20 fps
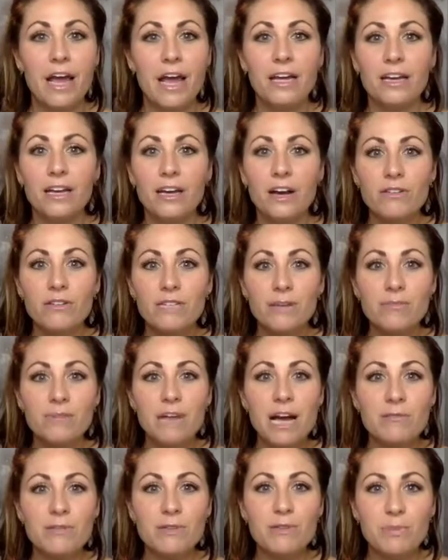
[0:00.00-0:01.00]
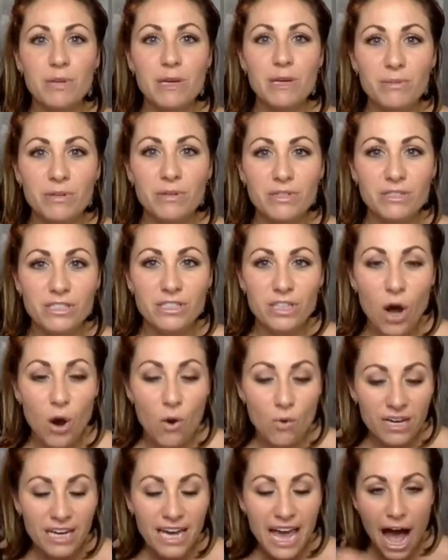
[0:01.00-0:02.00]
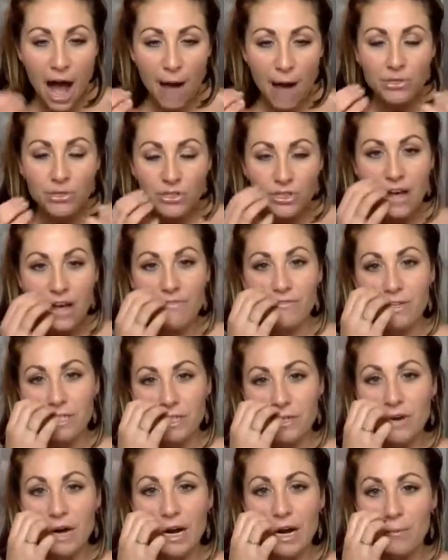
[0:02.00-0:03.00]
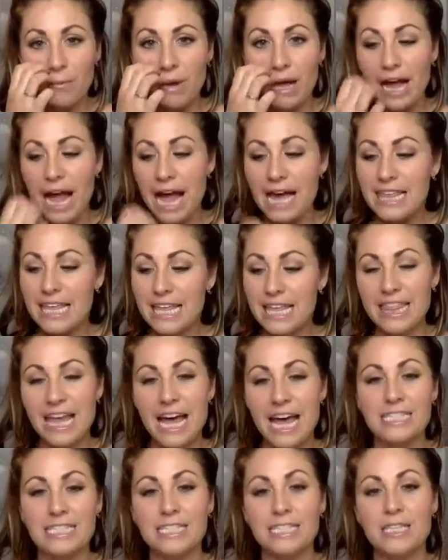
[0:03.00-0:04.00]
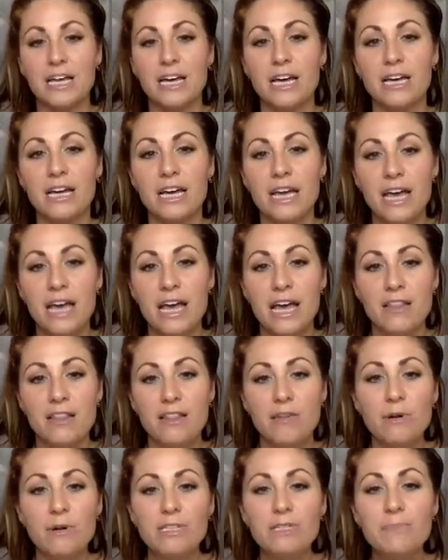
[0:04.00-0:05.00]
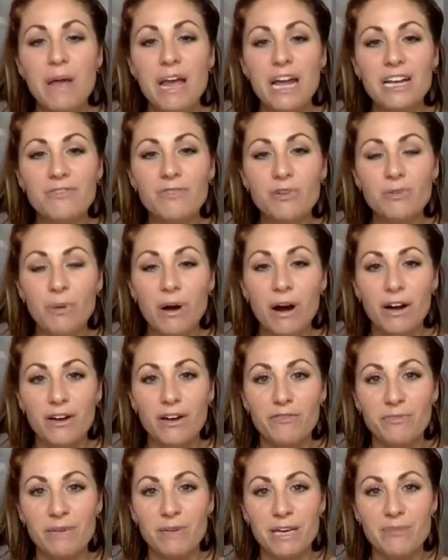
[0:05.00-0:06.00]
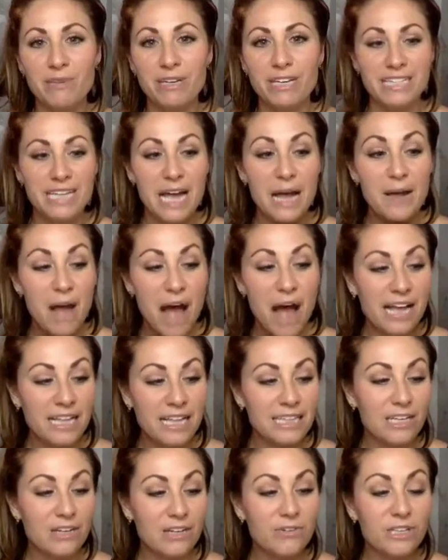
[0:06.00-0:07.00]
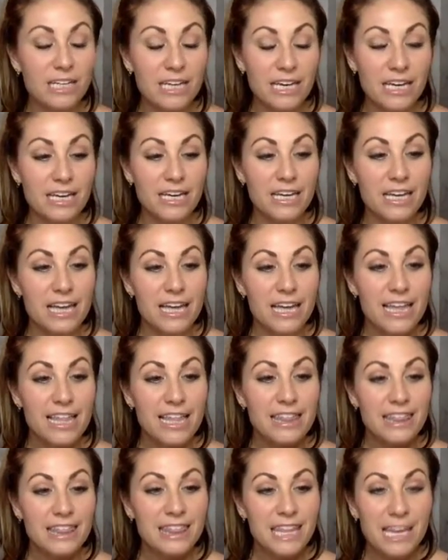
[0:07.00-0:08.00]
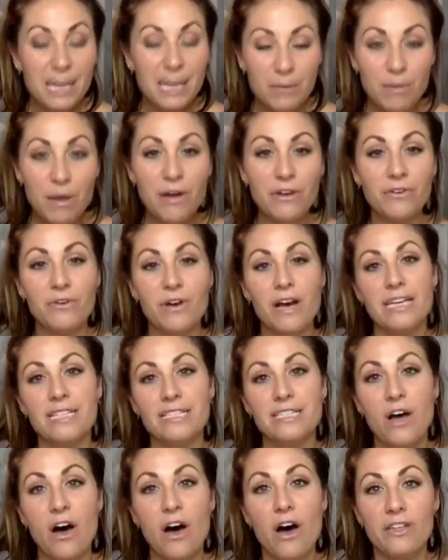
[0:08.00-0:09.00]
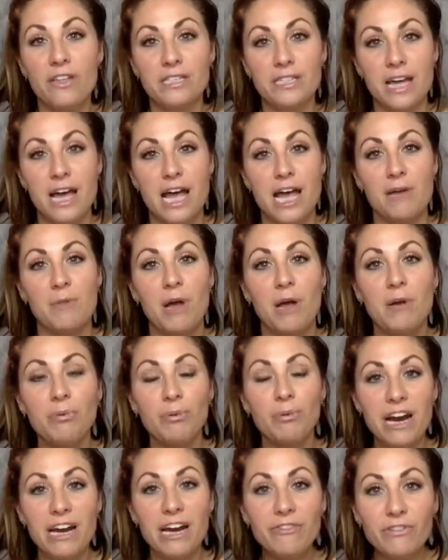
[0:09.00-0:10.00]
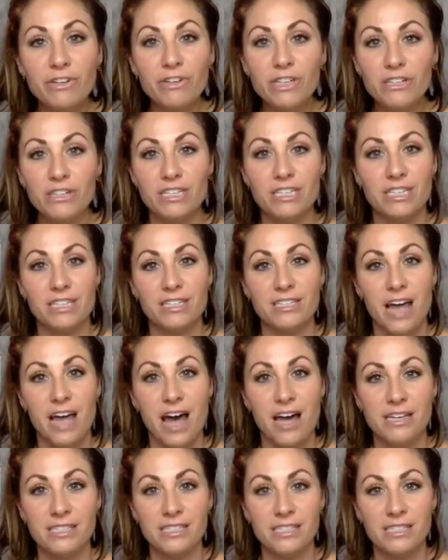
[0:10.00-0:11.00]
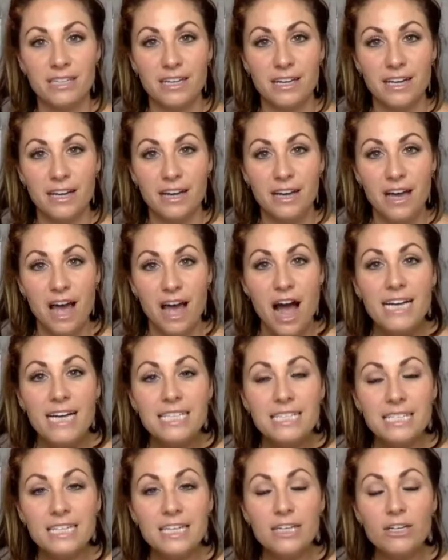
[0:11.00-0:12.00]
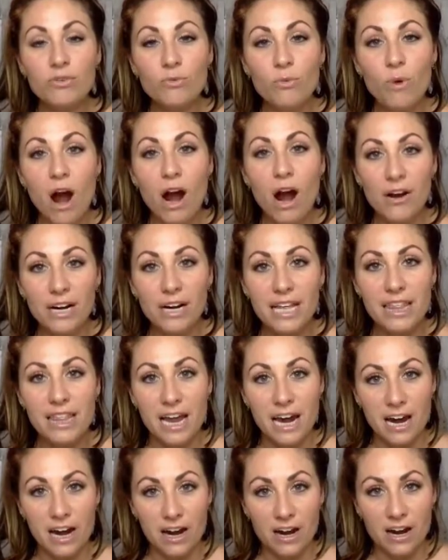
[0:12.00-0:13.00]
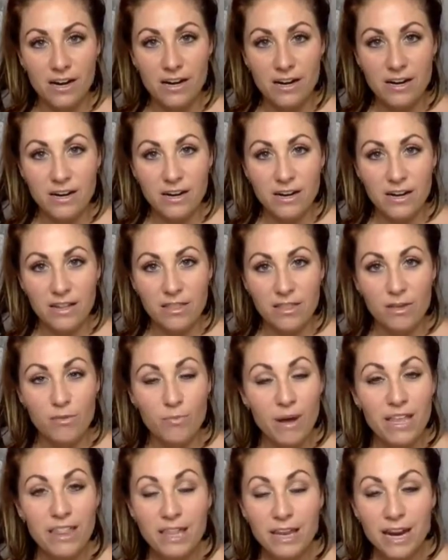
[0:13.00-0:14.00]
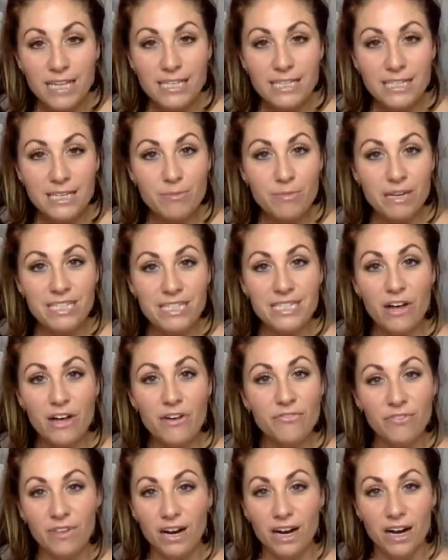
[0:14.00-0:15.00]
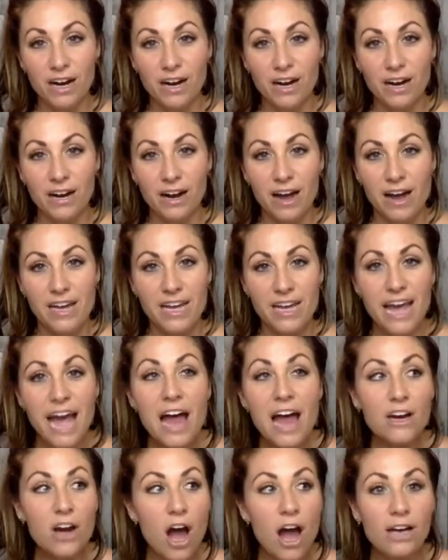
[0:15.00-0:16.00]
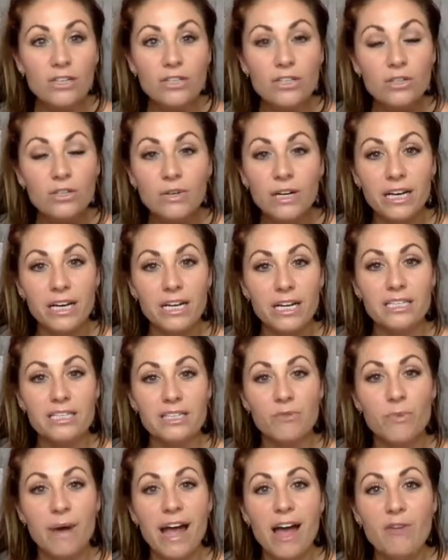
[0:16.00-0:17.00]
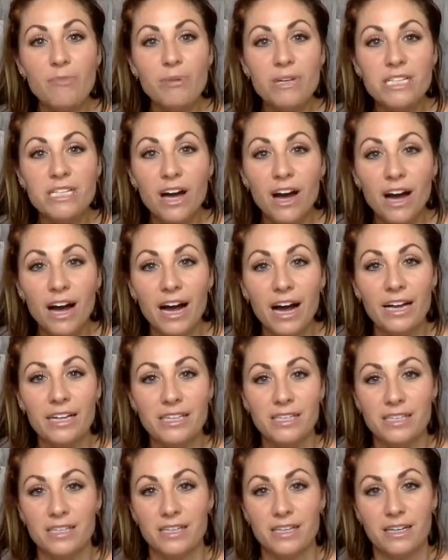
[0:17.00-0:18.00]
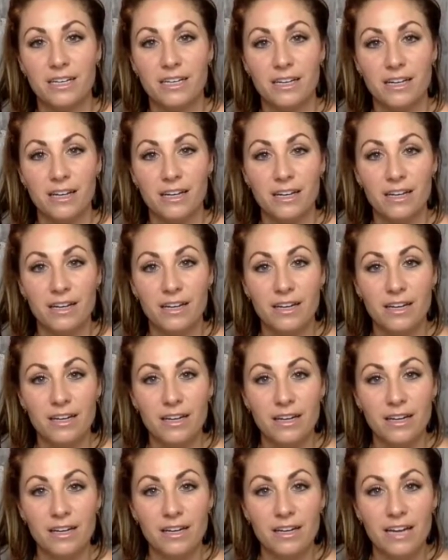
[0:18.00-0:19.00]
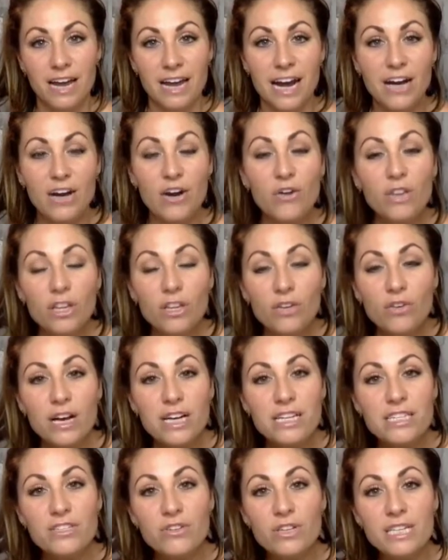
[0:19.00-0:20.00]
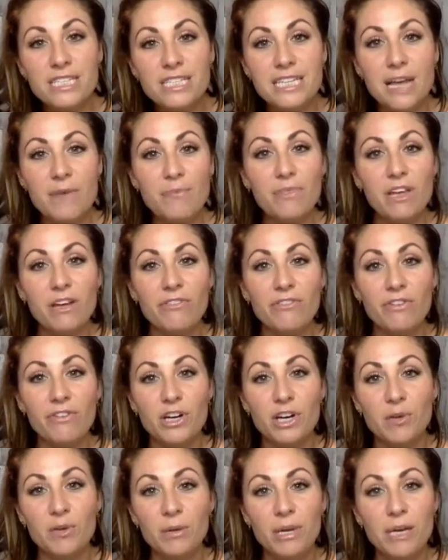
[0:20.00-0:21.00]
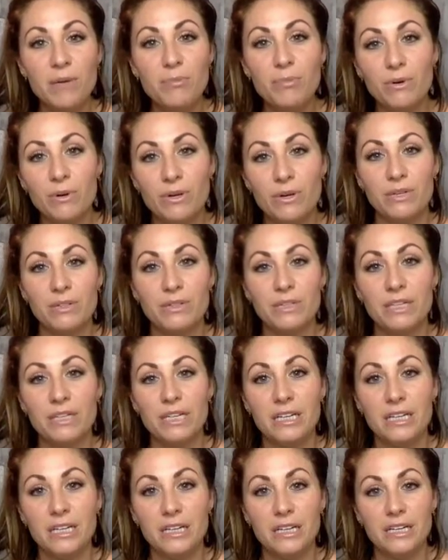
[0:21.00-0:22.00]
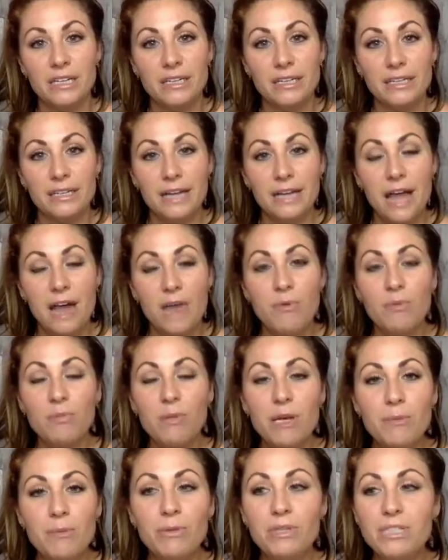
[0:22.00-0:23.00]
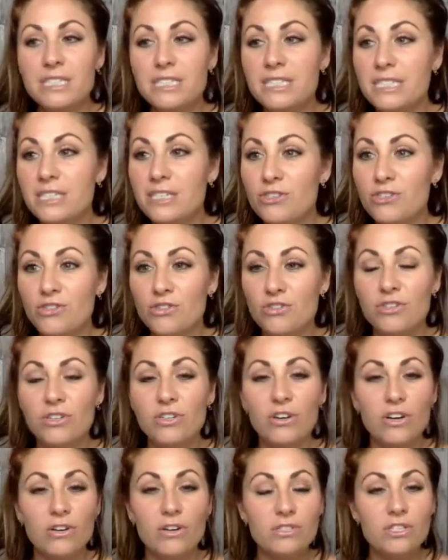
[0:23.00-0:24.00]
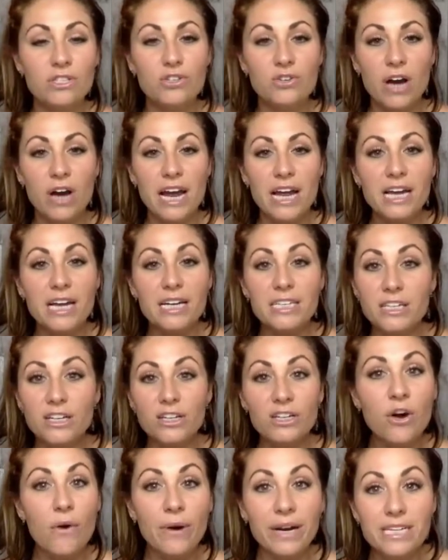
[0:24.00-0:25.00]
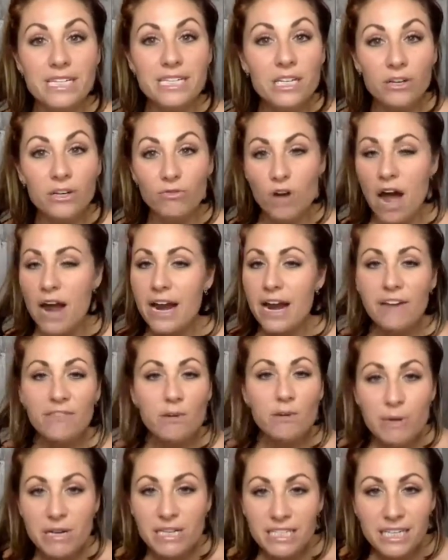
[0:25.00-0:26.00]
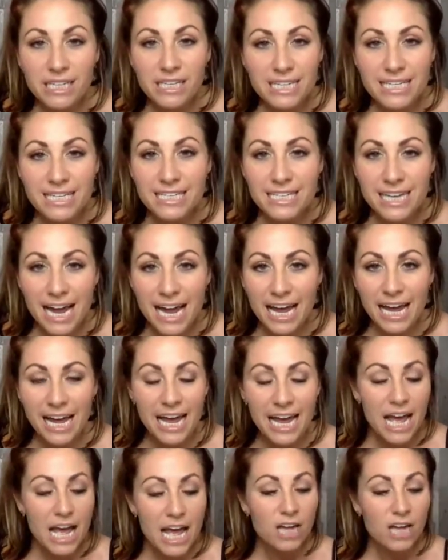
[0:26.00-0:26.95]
You know, sometimes when people don't capture that vision right away, I think that's the most painful part of me, because I literally think about you guys all the time. I pray for your success. I see you already there the way that I see myself there. I can't not do it. It's the way I've been taught. And I know that you guys do the same thing for your people. And when people, you know, stray, because they're going to, not everybody's going to stay.